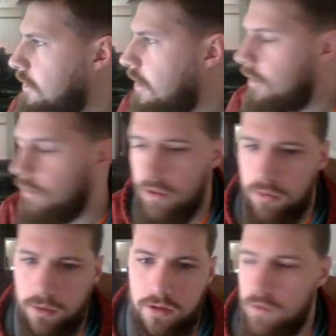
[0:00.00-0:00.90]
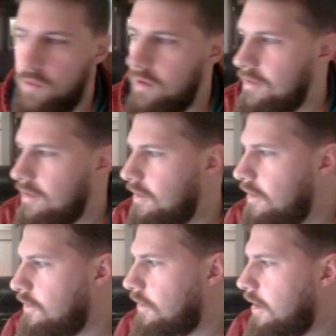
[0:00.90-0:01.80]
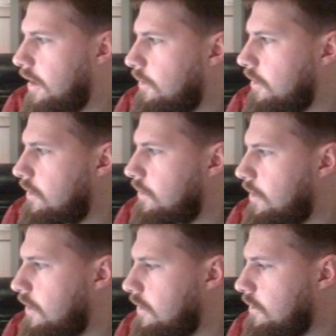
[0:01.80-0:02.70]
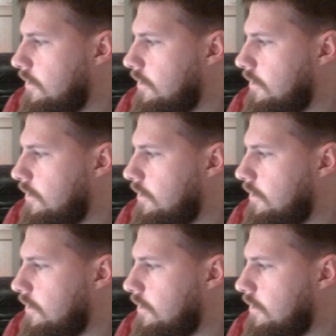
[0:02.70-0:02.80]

and we're at 326,000 right now with these 3